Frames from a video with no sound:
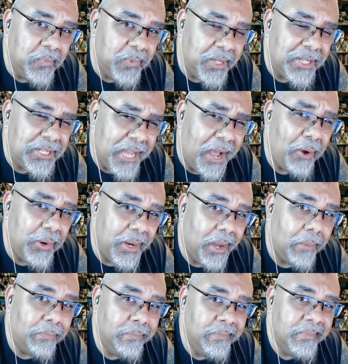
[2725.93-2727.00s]
The sound
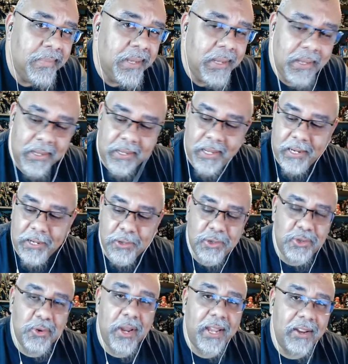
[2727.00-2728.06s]
up, get a little
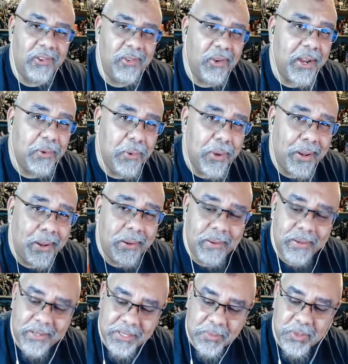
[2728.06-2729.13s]
drink and drink with it,
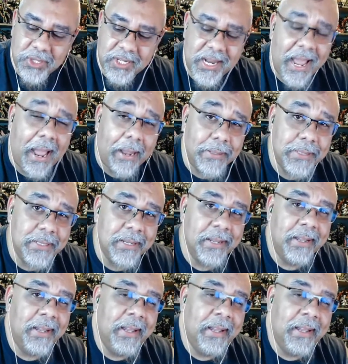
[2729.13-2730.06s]
some snacks,